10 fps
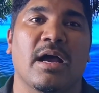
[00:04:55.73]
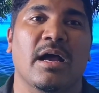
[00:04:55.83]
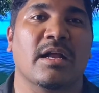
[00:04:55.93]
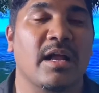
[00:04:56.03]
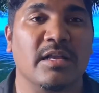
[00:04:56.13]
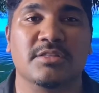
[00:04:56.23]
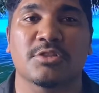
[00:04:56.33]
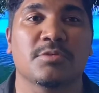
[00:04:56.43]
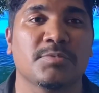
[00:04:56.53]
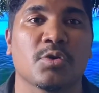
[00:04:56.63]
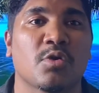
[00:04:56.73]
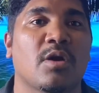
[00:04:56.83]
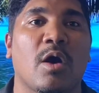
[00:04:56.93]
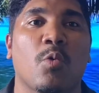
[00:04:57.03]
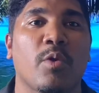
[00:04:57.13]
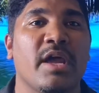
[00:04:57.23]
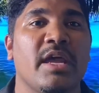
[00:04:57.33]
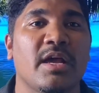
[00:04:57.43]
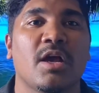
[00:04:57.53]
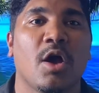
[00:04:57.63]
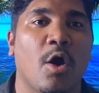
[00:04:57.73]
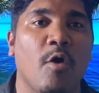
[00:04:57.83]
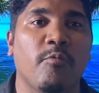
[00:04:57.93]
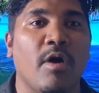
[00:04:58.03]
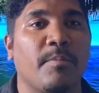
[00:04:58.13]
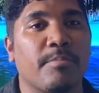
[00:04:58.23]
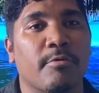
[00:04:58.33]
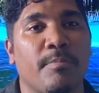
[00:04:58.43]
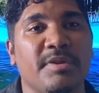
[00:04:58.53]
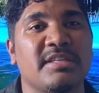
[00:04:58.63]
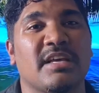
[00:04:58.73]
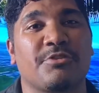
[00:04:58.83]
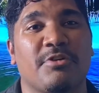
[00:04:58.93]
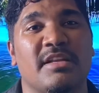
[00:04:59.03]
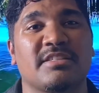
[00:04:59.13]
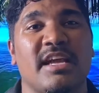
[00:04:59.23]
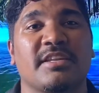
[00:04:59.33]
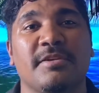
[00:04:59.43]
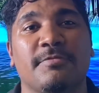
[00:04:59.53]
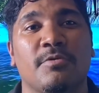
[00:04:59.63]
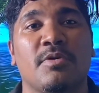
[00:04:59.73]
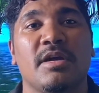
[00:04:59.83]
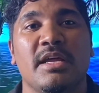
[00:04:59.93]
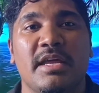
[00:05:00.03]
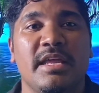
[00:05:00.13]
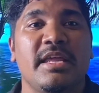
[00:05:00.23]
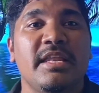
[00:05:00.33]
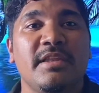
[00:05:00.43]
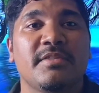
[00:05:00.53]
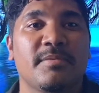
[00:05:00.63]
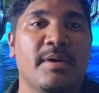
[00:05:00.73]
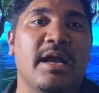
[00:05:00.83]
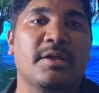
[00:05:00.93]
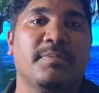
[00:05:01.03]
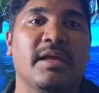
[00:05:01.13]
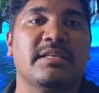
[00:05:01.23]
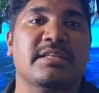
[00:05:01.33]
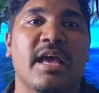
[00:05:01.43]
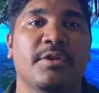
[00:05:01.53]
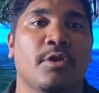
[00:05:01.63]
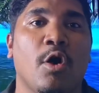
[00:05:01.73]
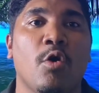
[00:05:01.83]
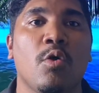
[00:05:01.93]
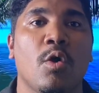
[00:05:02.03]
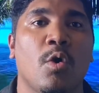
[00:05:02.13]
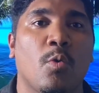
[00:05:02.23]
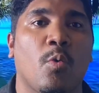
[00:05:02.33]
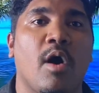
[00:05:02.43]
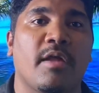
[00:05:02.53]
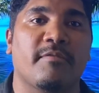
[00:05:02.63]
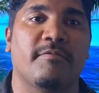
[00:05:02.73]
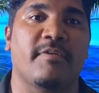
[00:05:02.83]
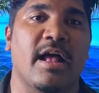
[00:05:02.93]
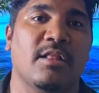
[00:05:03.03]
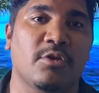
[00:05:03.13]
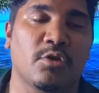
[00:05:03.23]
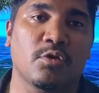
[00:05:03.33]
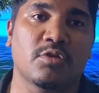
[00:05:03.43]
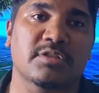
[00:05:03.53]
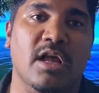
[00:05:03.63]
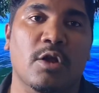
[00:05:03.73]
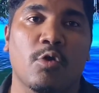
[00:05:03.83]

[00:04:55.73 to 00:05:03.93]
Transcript: accustomed or aware of what properties are transacting for in the marketplace and know what value looks like,